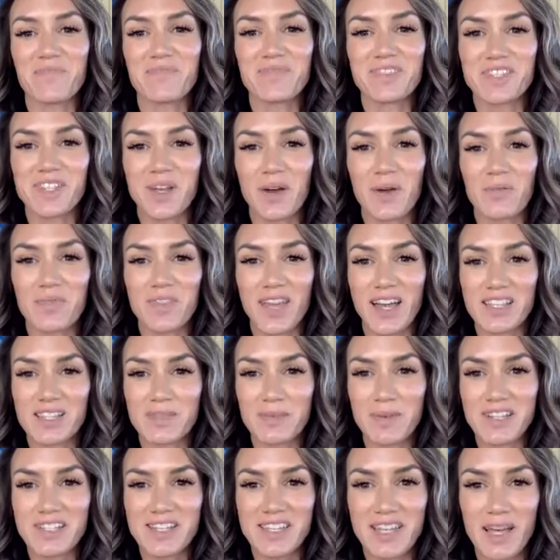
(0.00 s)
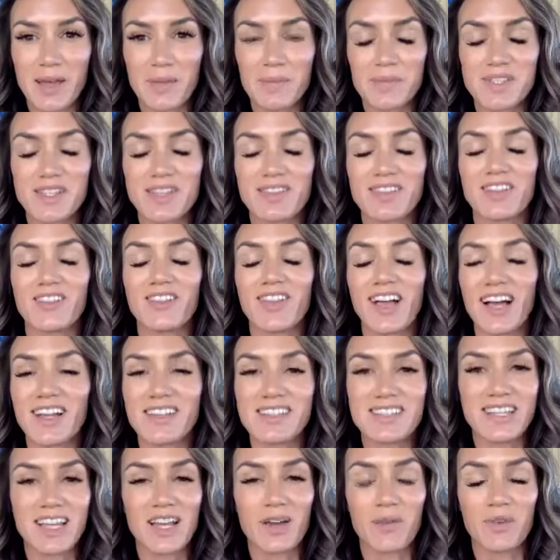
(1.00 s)
So that's my tips. The last
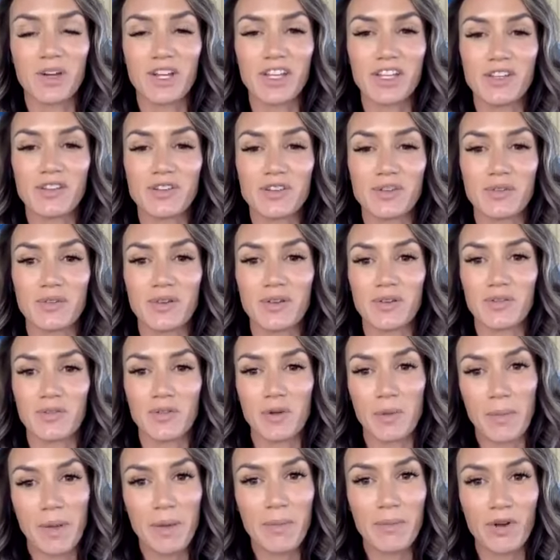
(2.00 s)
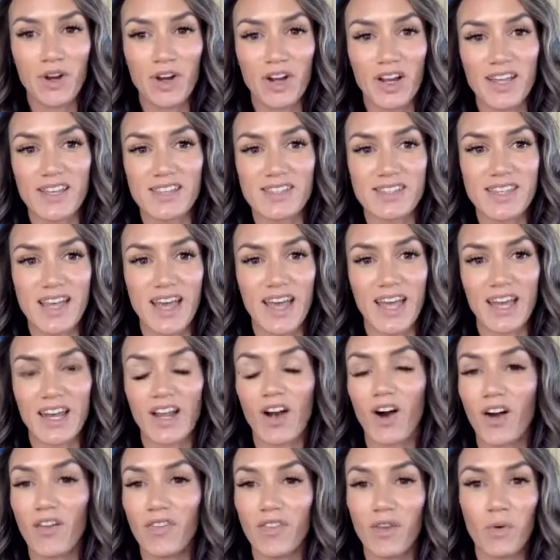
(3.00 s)
thing I want you to remember is that
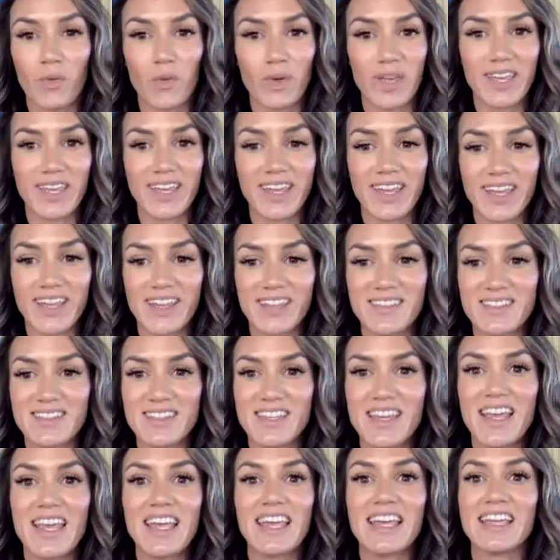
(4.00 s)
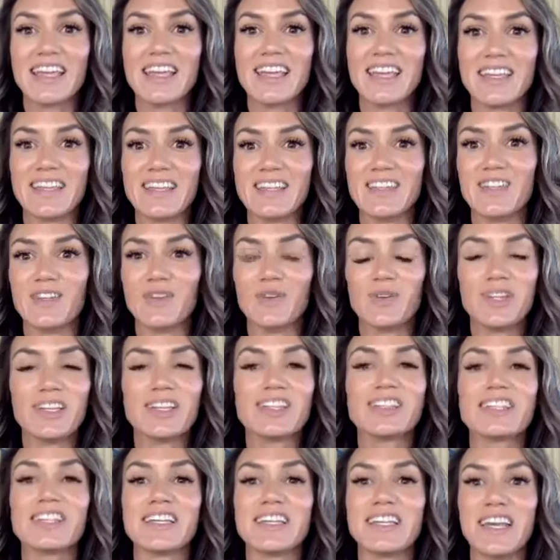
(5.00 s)
on the weekends, you
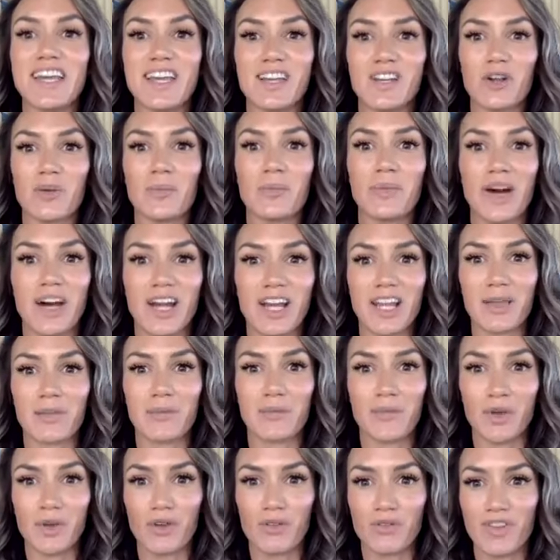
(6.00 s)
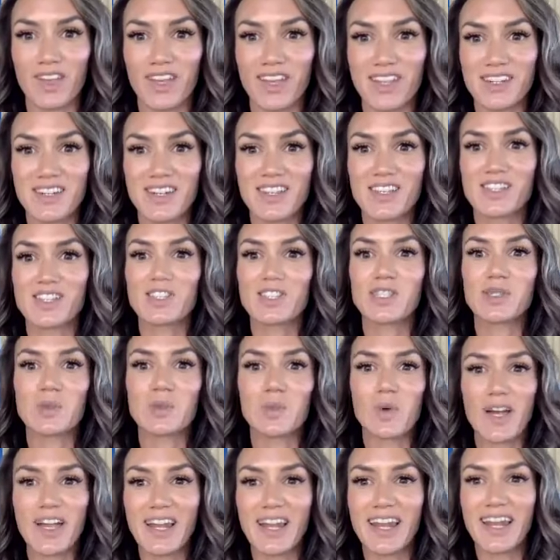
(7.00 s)
need to get your body moving.
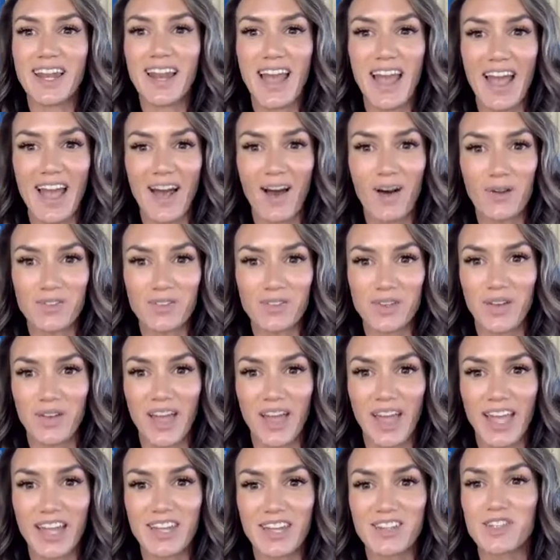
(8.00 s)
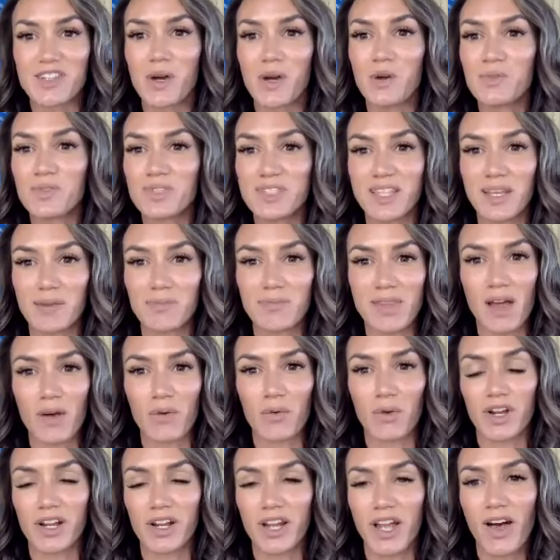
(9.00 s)
Sweat it out, okay? Don't skip that
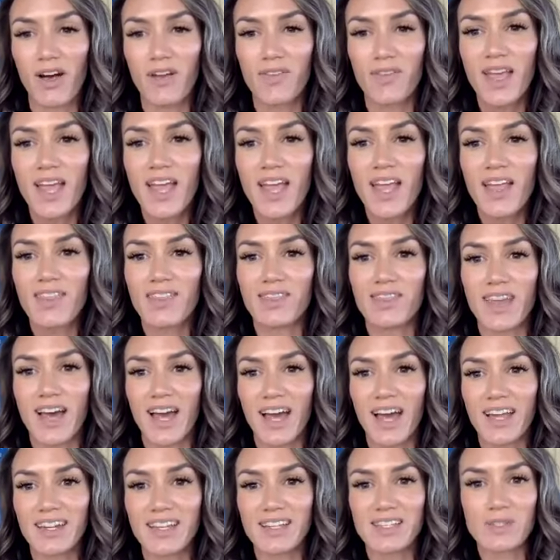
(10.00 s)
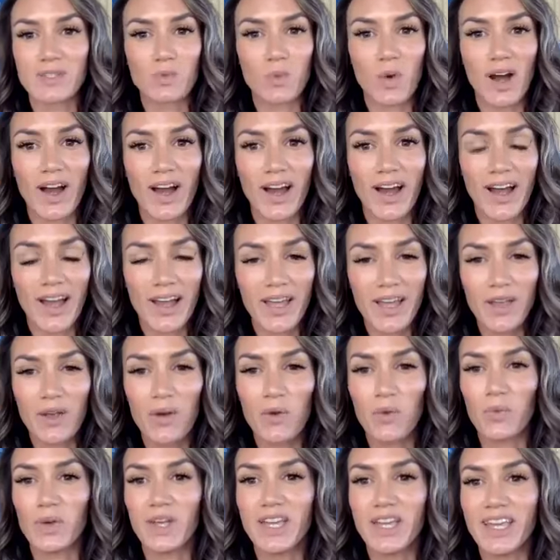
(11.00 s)
workout. That is why
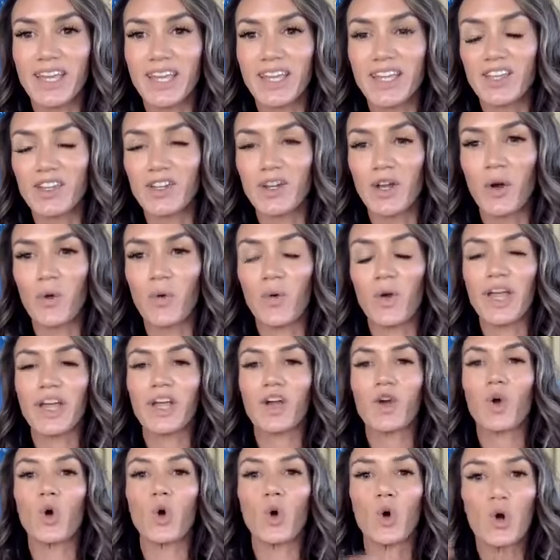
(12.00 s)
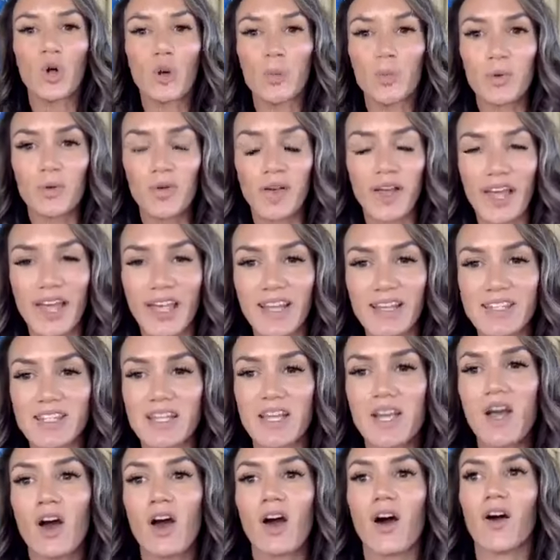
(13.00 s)
we, incorporate
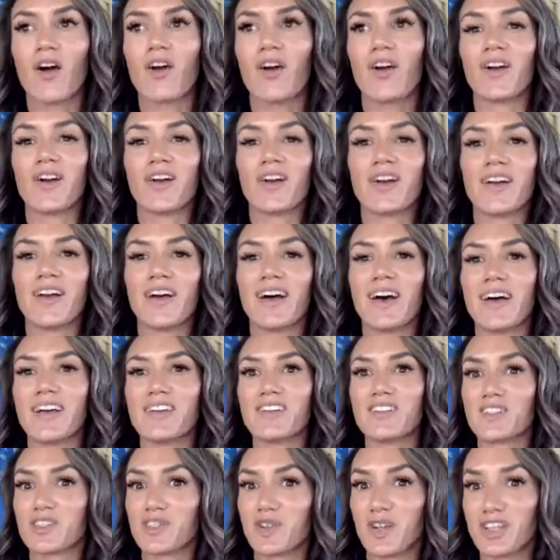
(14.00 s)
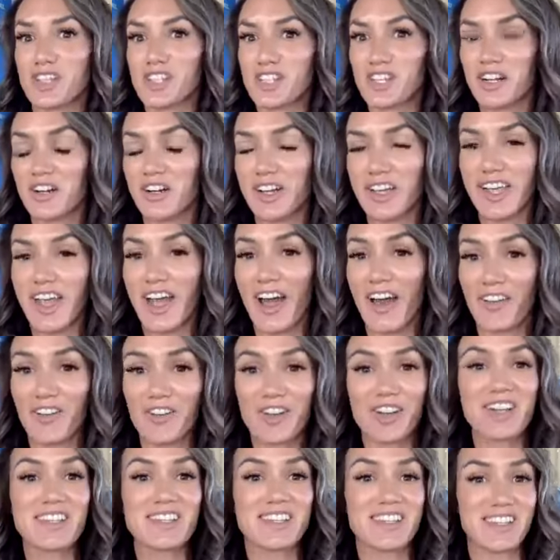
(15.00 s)
our discretionary
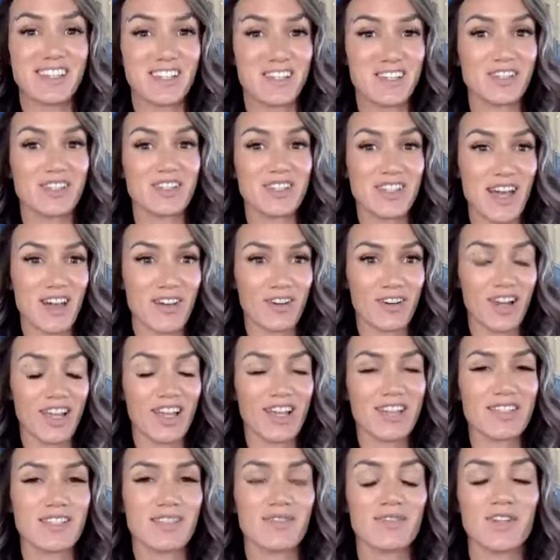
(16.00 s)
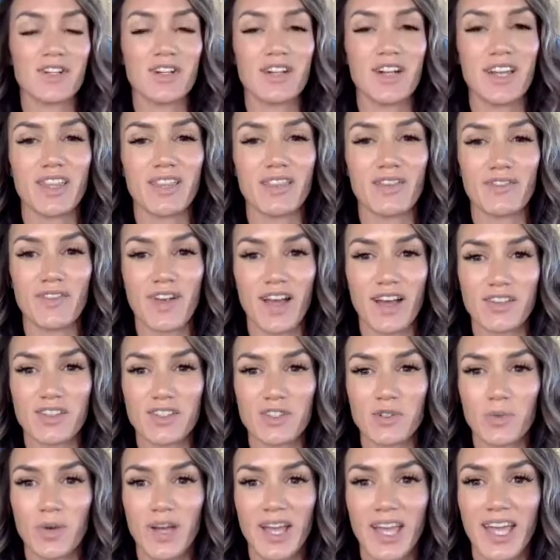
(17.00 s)
calories into Saturdays if you're in the
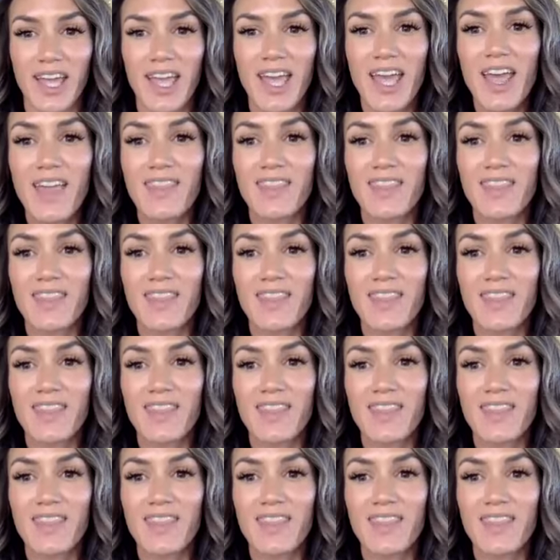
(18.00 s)
faster way.